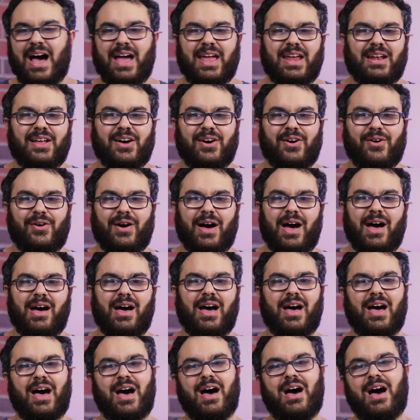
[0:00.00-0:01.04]
I
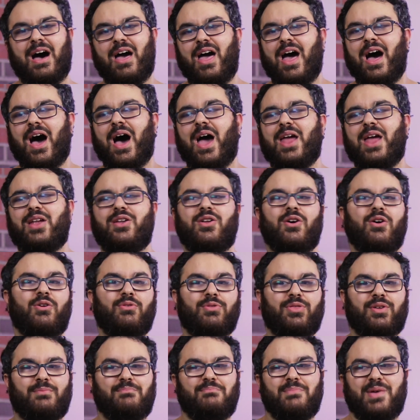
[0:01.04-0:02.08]
know
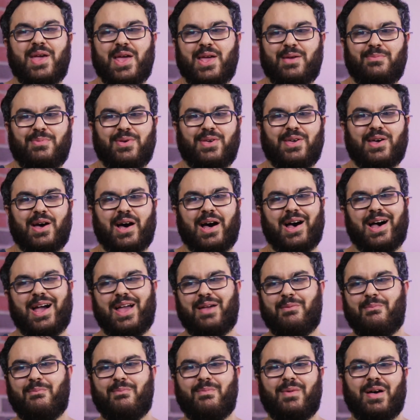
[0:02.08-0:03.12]
that maybe
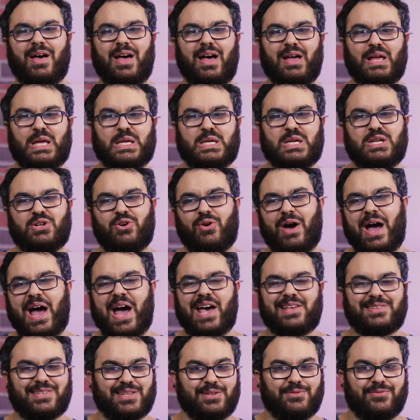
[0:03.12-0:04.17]
I'm,
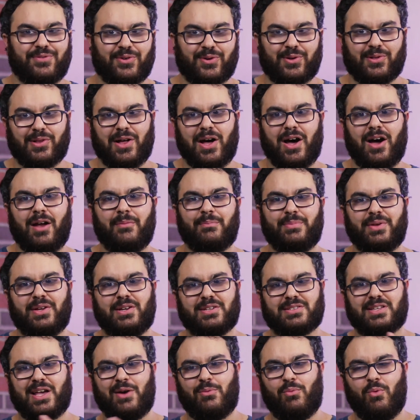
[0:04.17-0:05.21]
asking for a lot,
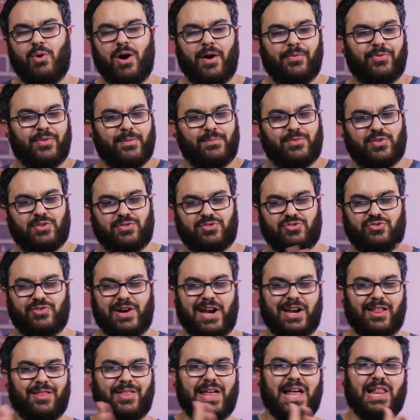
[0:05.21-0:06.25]
because I want them to
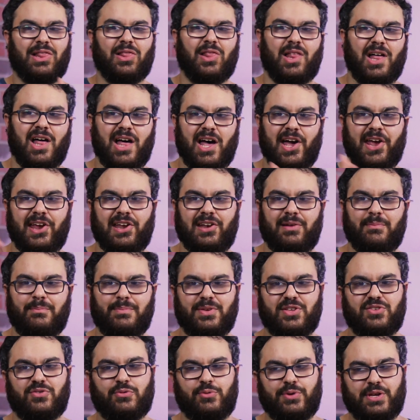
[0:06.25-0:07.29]
straddle that line
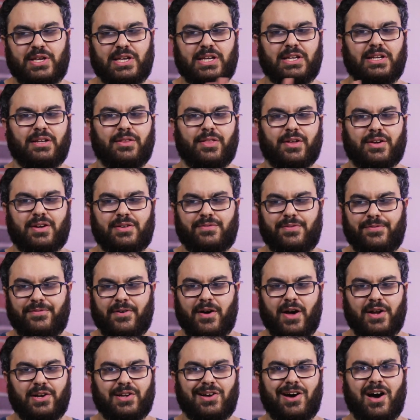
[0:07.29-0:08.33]
between the
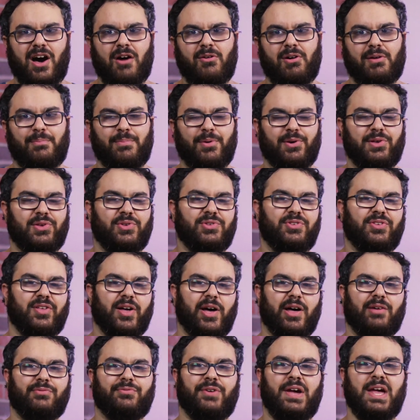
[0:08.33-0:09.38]
fun comic booky
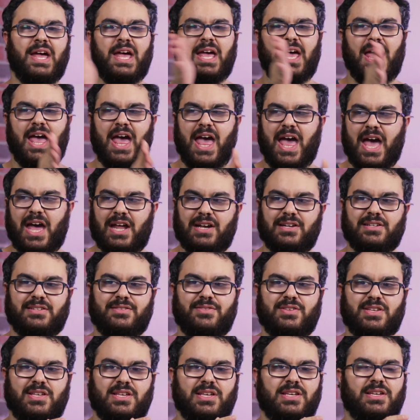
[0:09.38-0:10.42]
stuff and
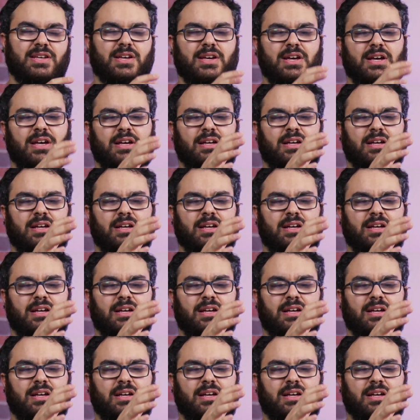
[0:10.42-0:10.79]
the